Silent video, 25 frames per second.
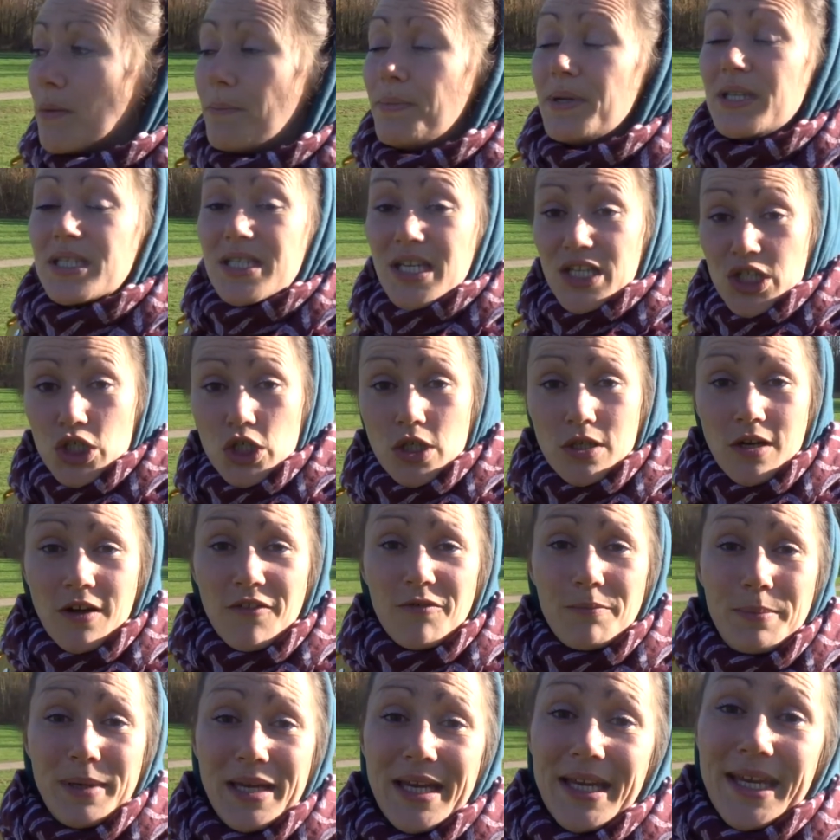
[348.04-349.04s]
the position
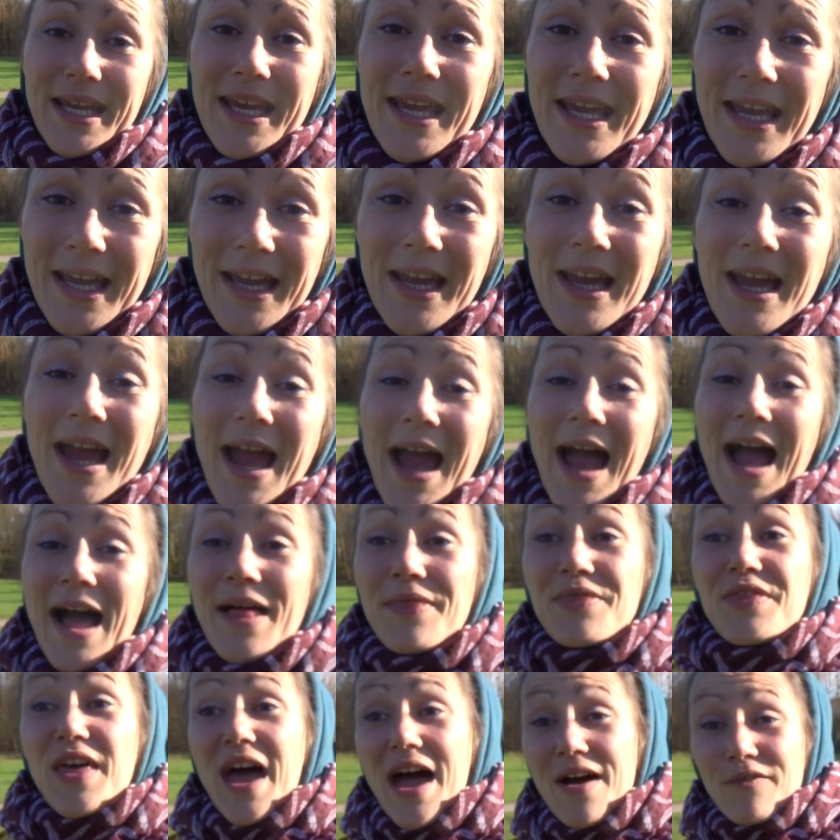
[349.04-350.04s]
of being here
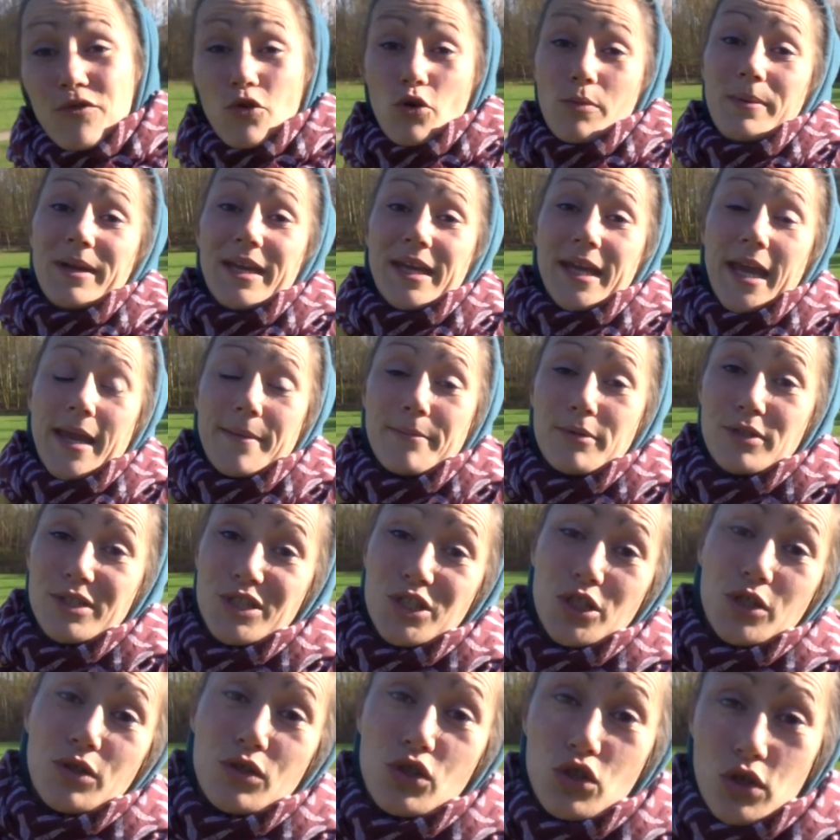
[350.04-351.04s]
and therefore being able
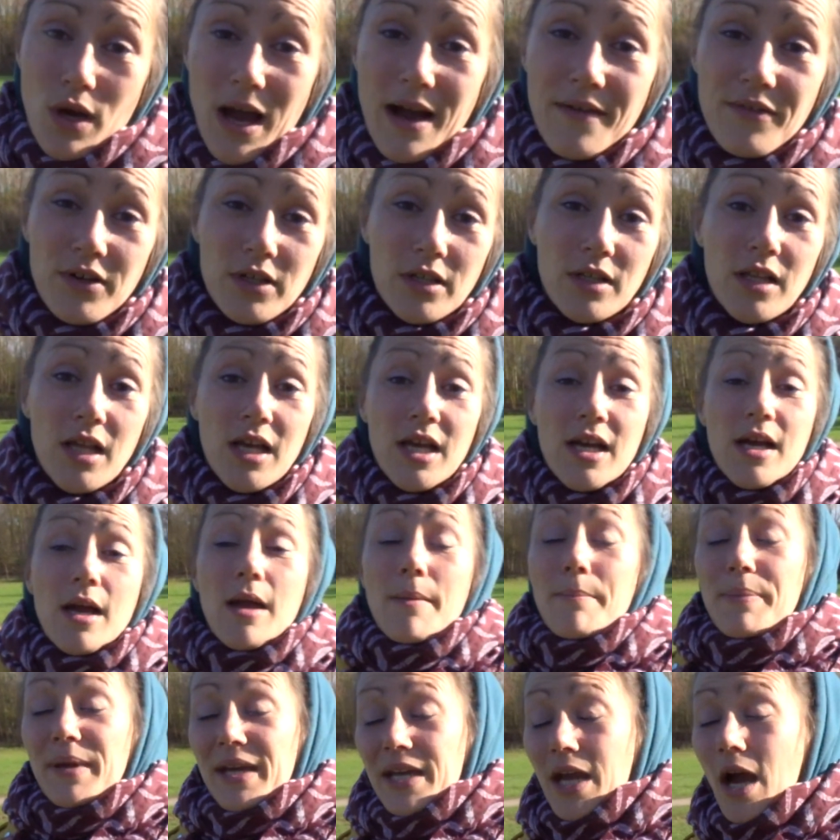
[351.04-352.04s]
to travel,
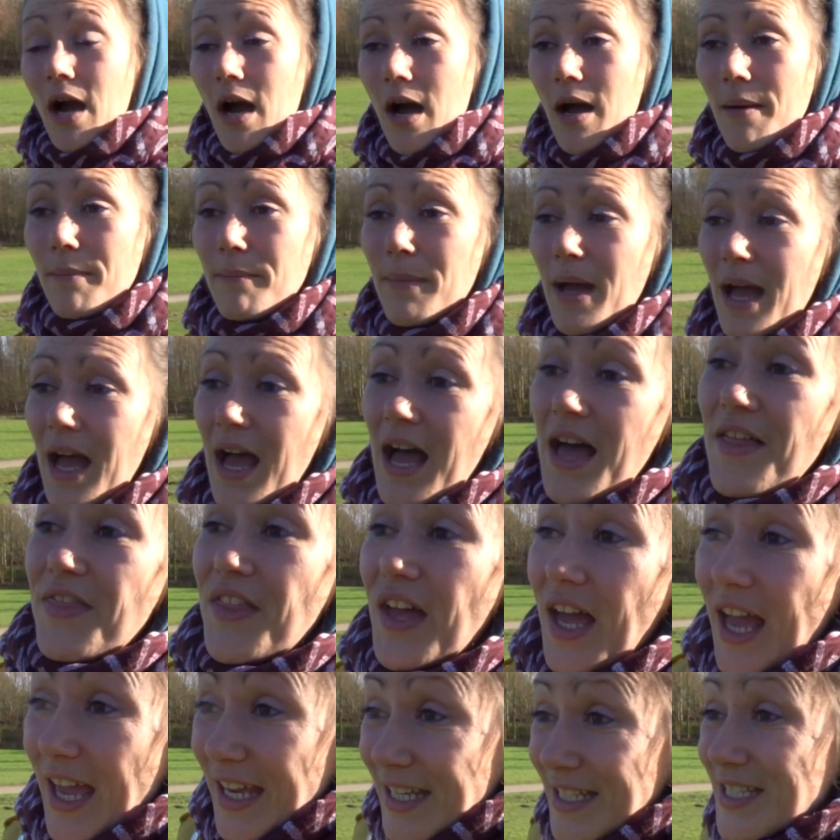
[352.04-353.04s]
become uh,
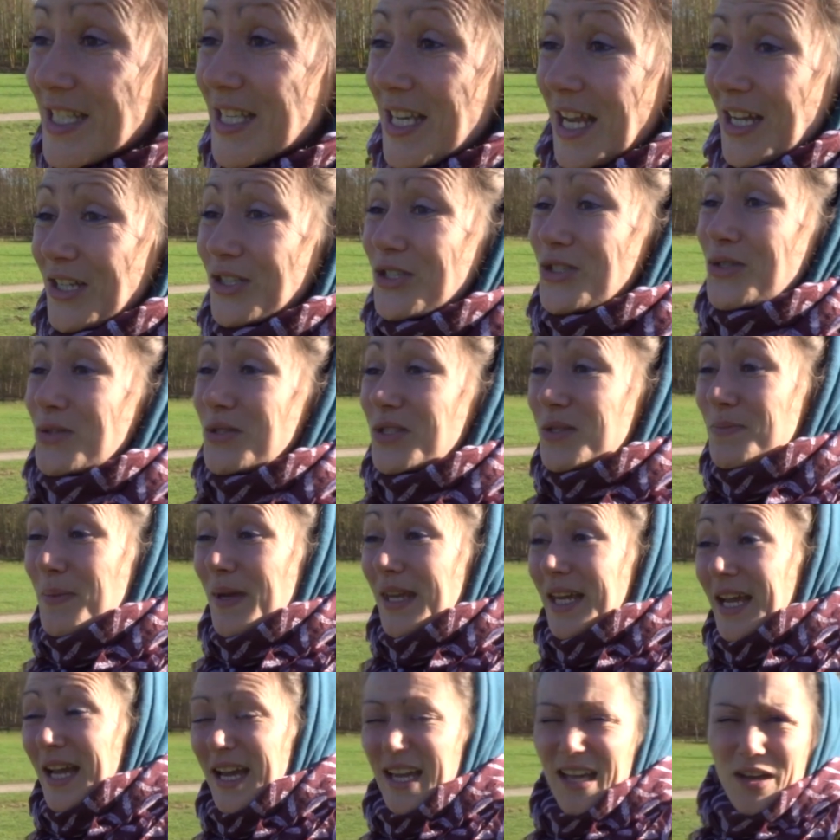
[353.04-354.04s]
the international
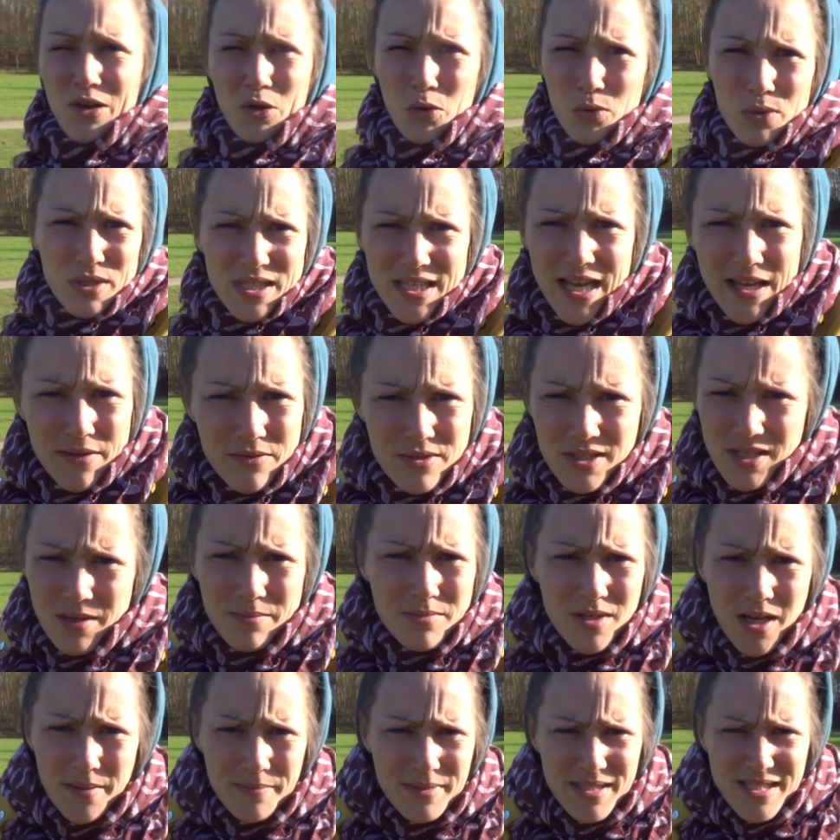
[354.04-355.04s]
speaker. It all sounds
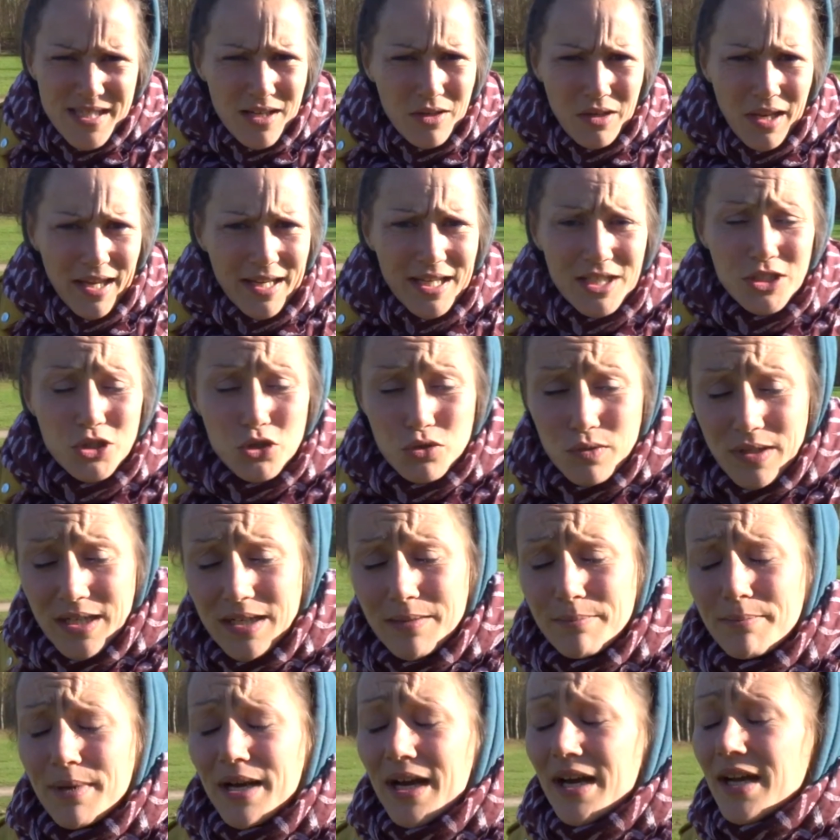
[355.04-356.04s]
sometimes still like a
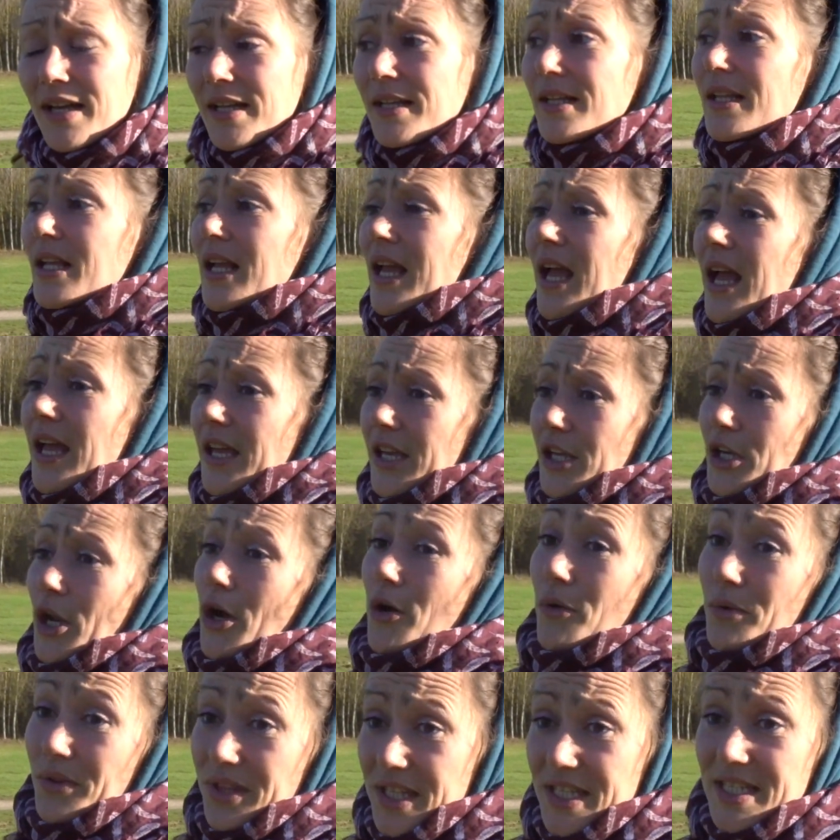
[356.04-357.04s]
dream, but you
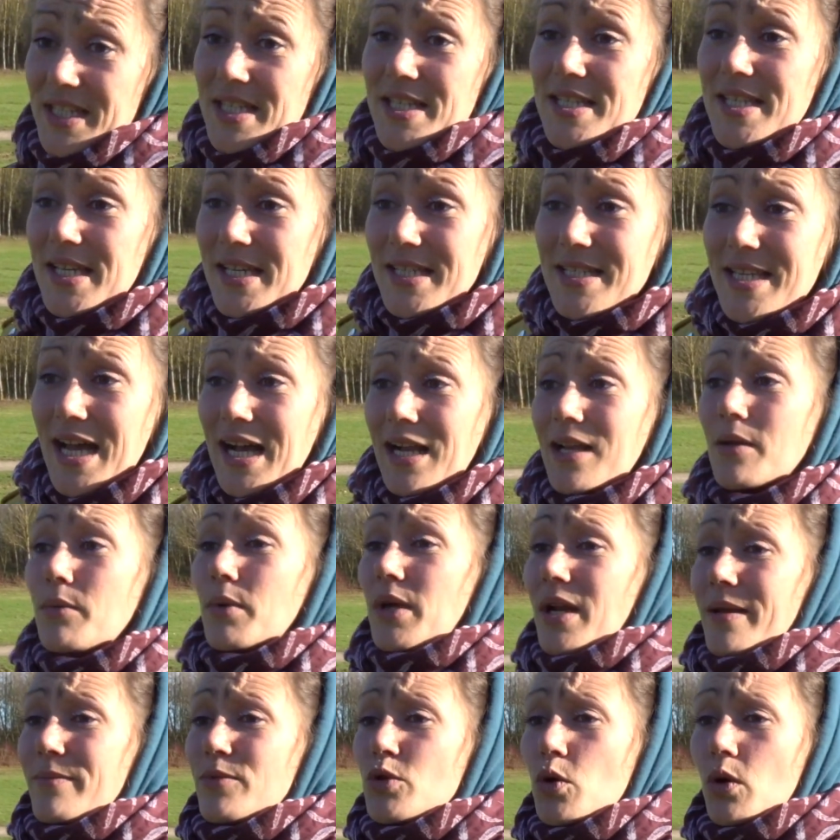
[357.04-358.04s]
know, this is exactly
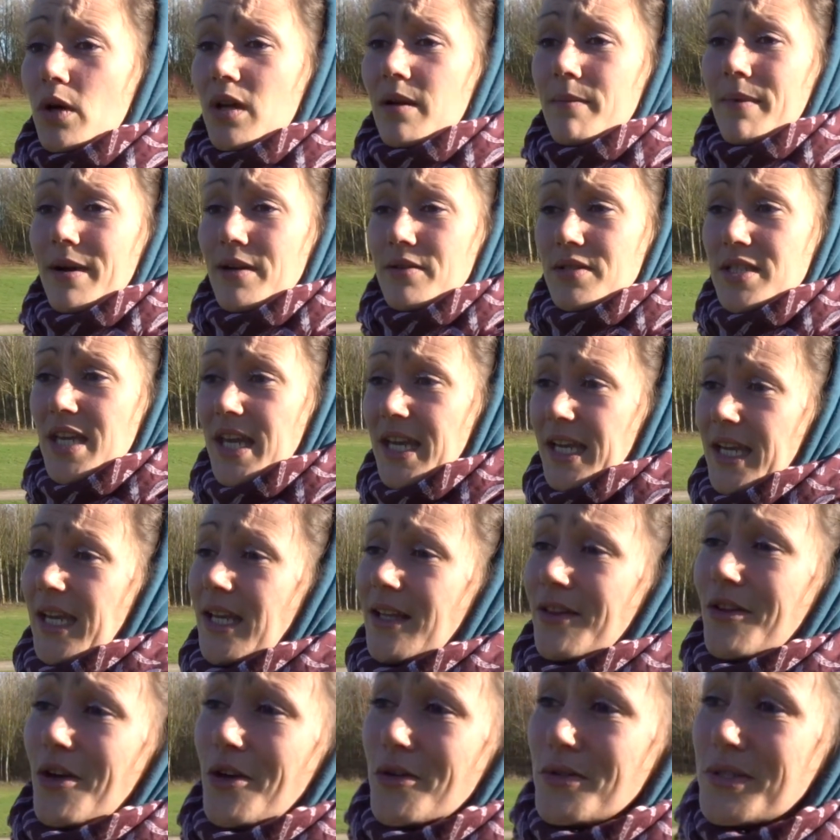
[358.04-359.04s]
what I'm talking about,
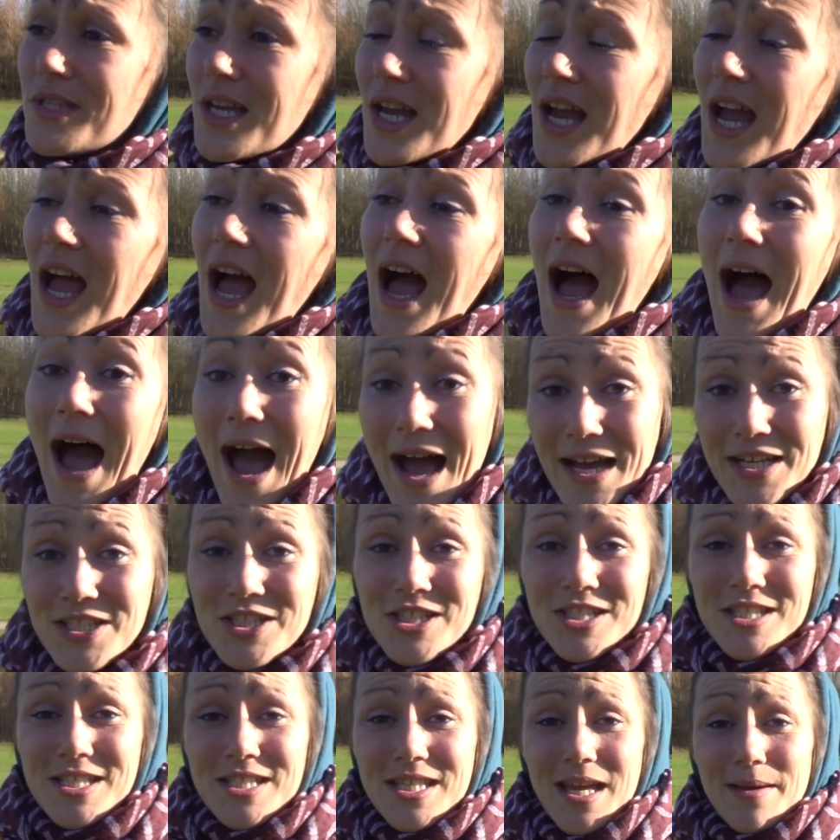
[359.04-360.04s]
taking those
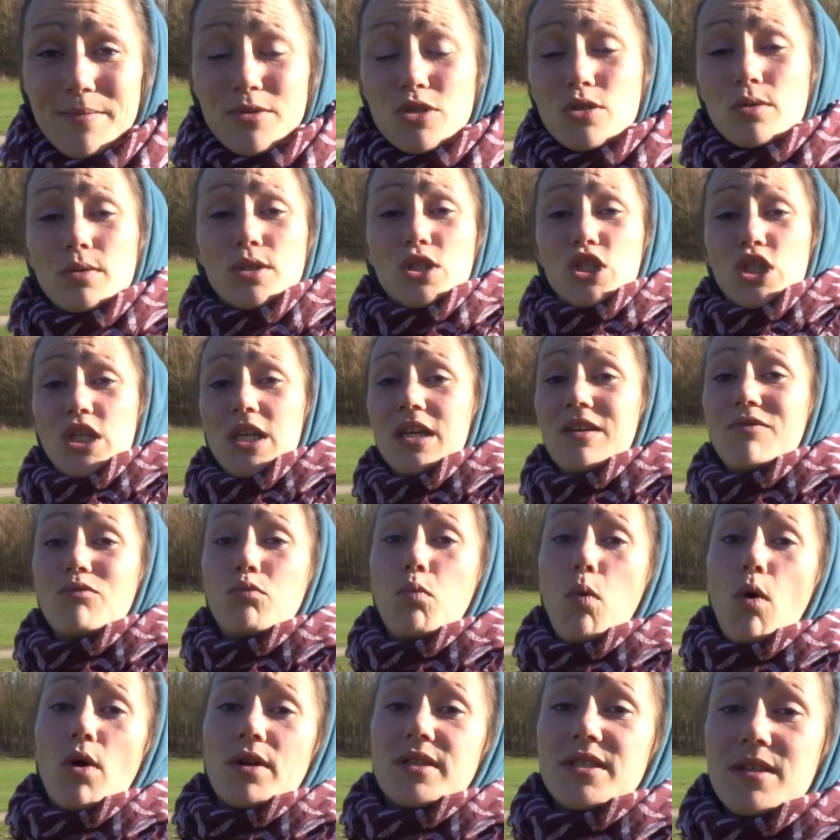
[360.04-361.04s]
action steps to achieve
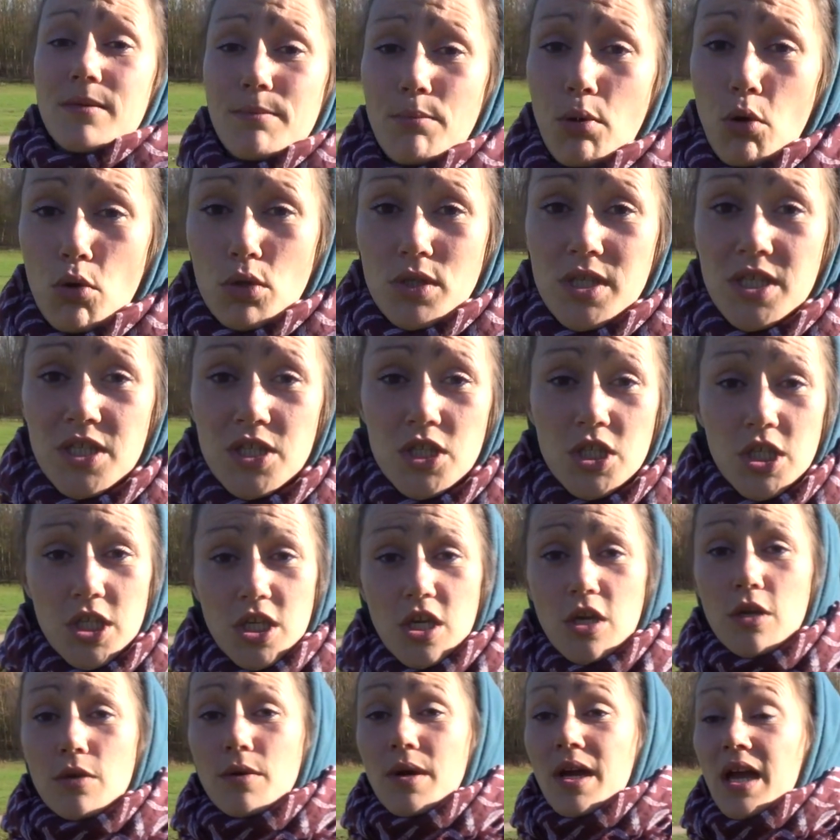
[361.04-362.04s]
what's important to
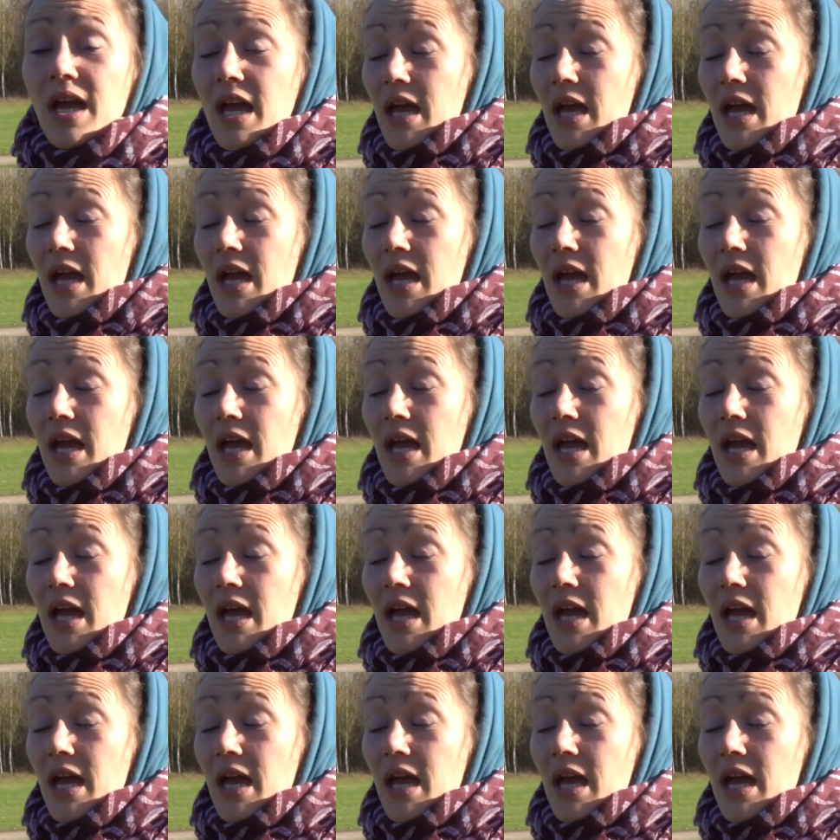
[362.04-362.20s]
you.